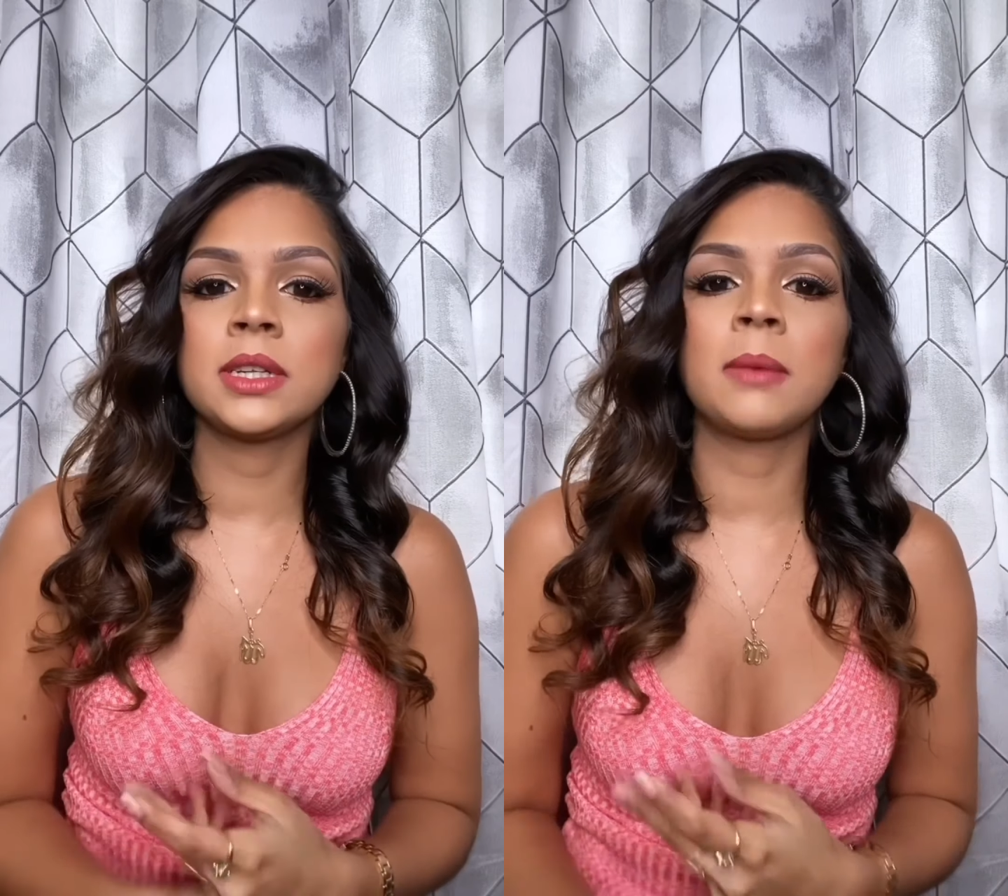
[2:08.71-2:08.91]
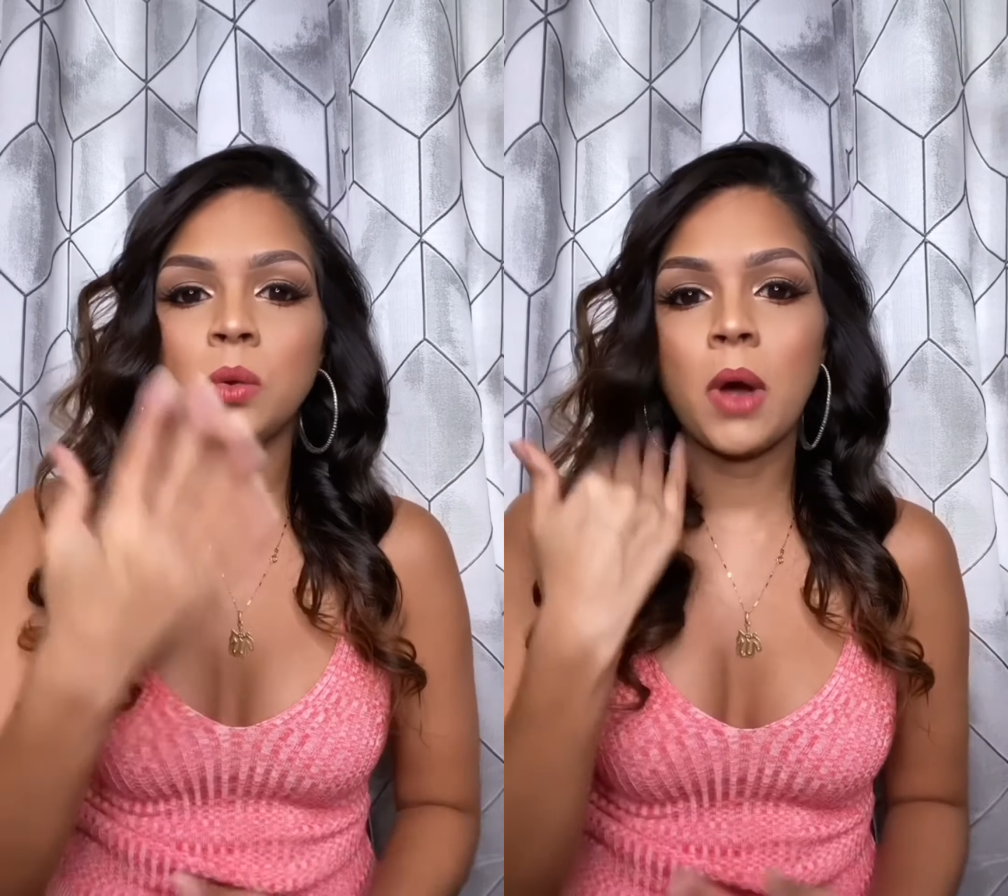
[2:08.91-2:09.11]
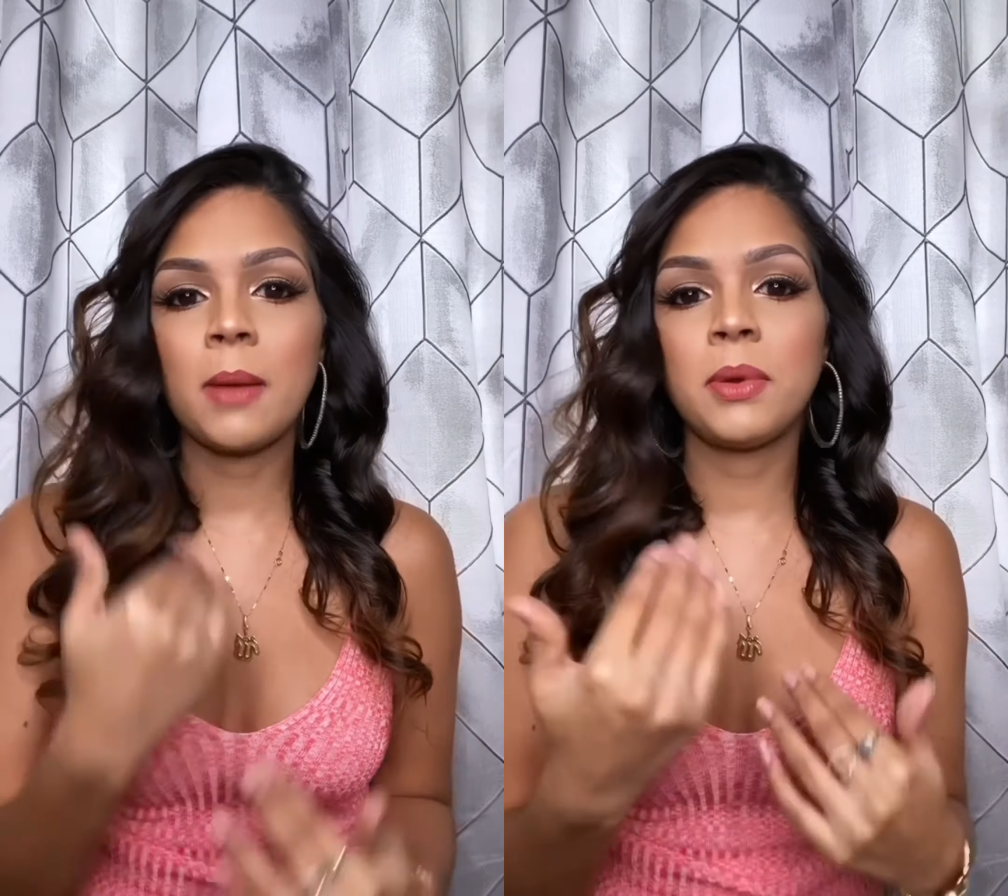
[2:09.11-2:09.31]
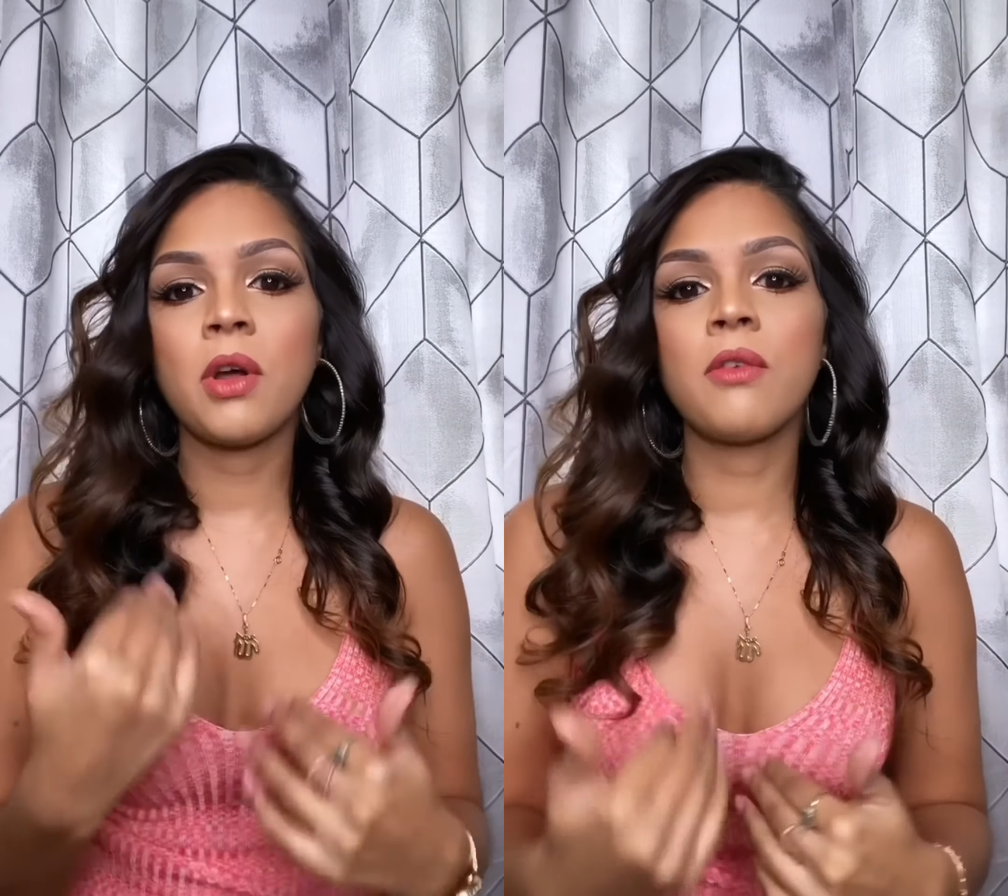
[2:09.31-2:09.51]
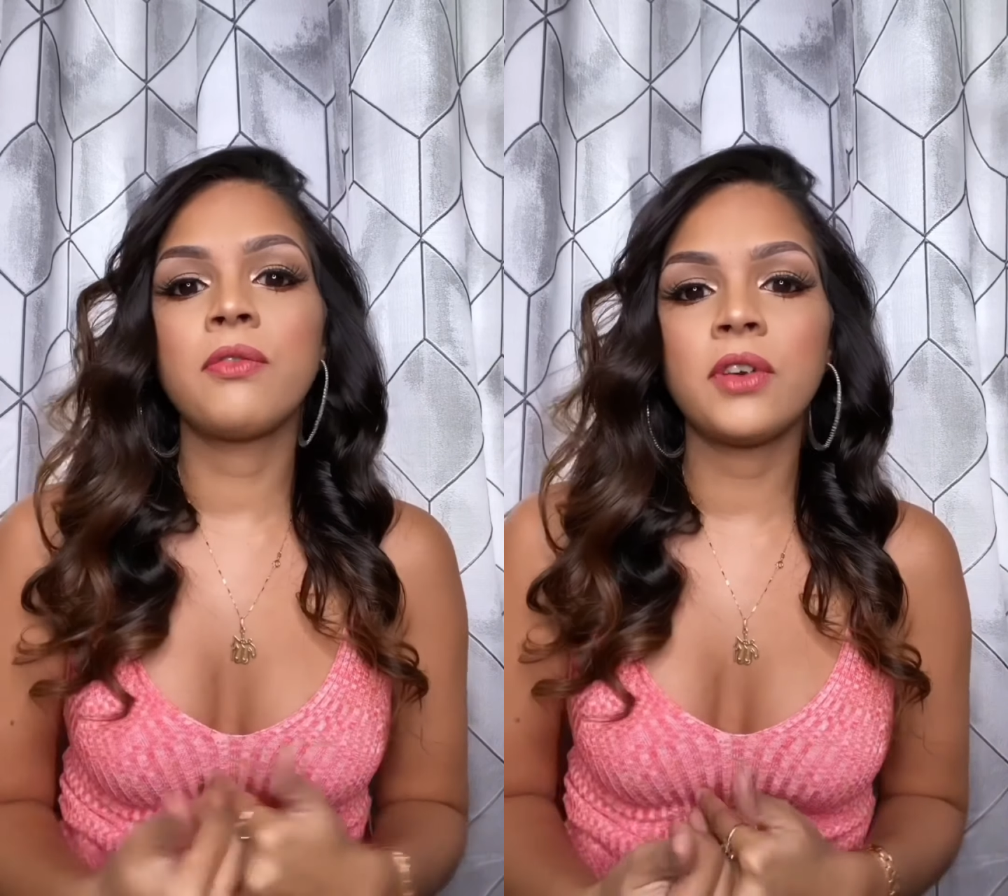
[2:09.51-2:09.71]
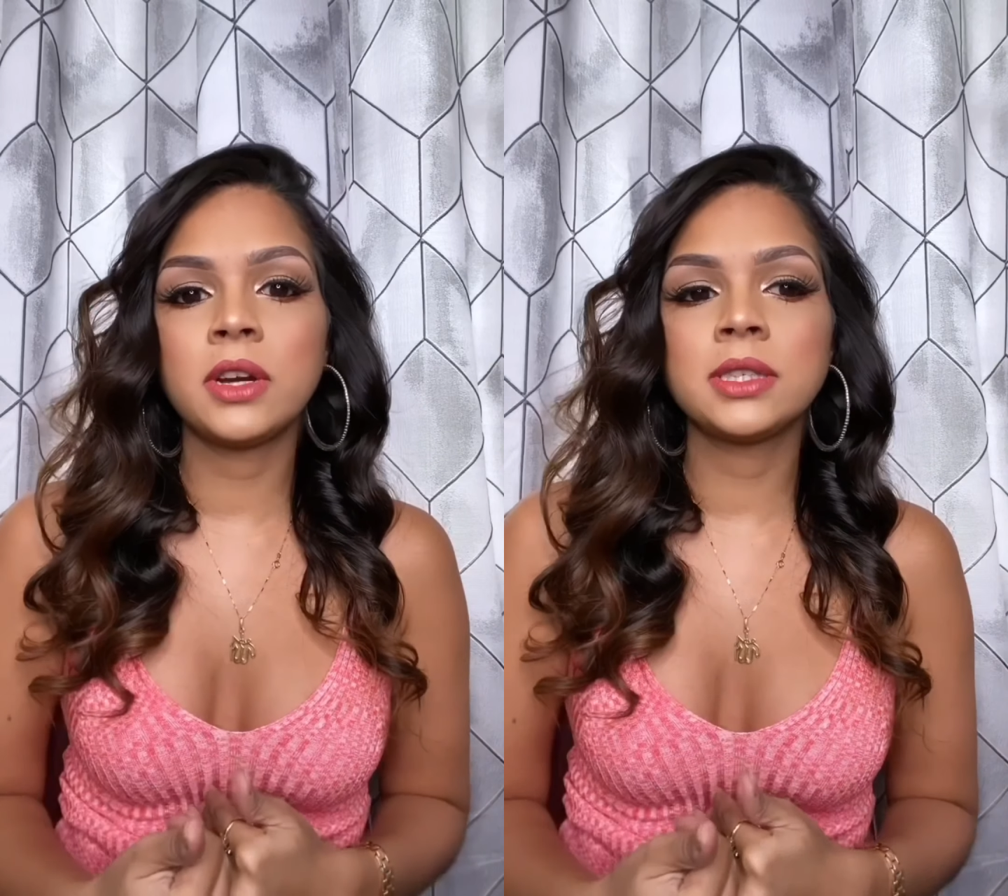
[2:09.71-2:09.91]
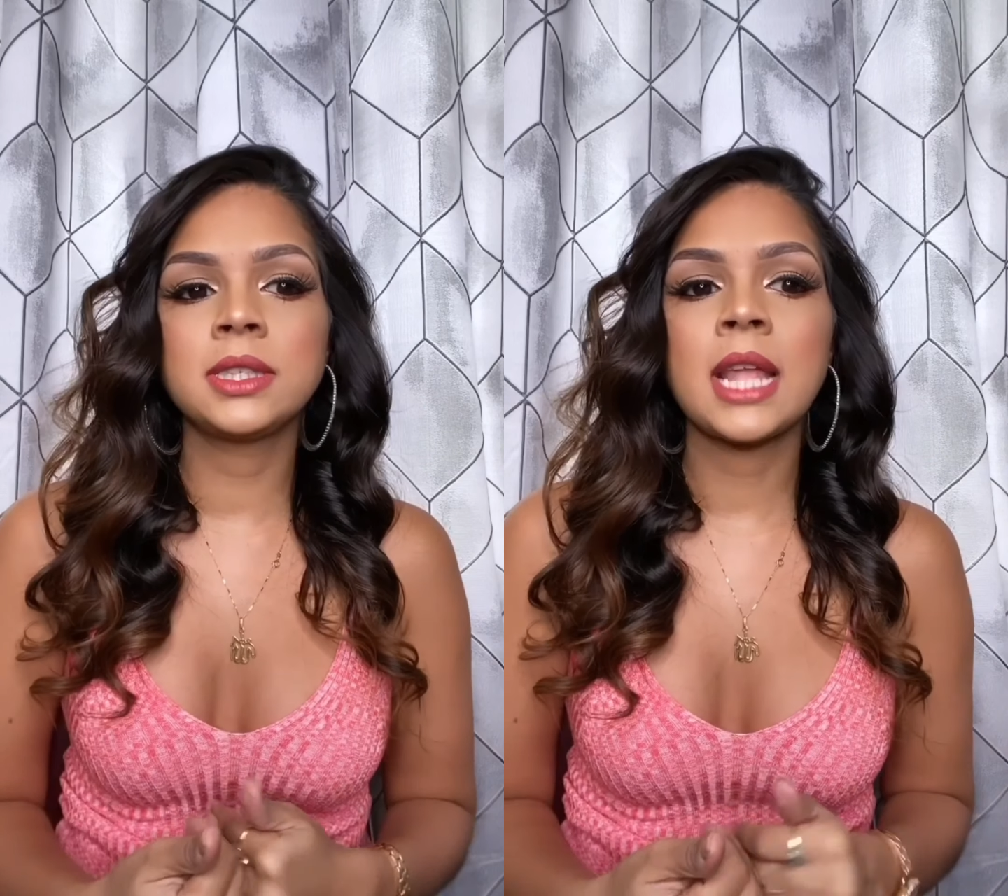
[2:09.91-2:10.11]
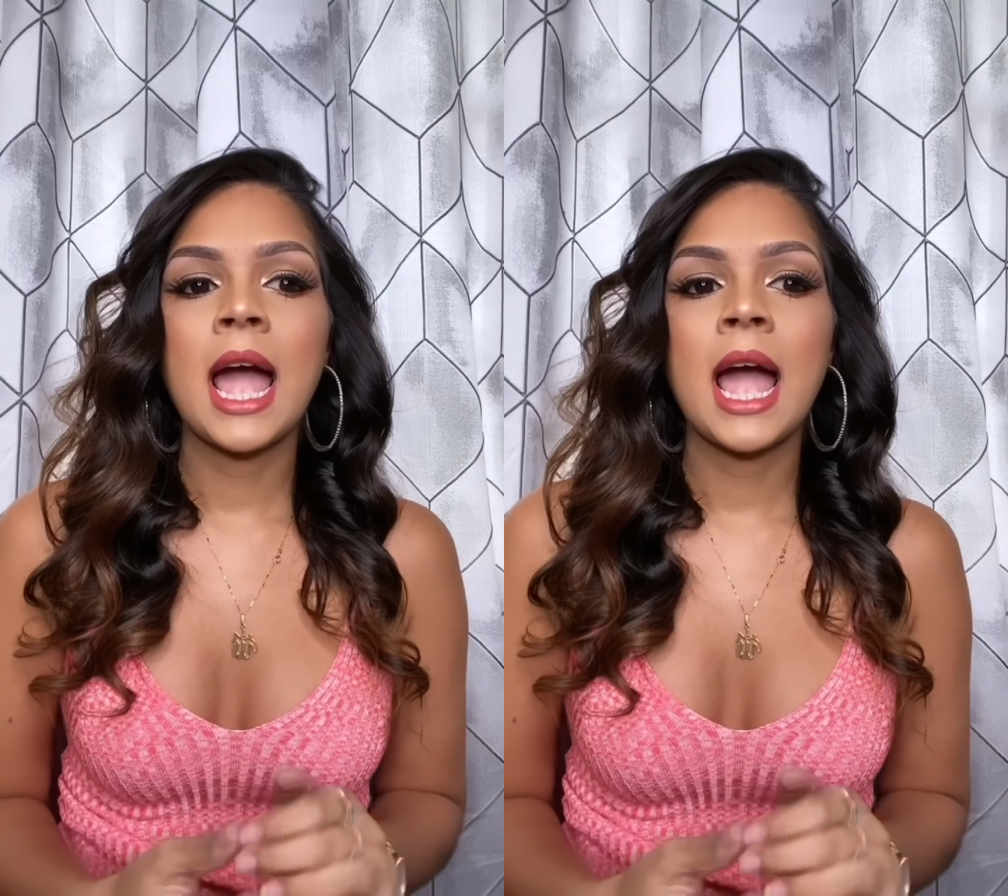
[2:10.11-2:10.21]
I'm gonna wipe it off first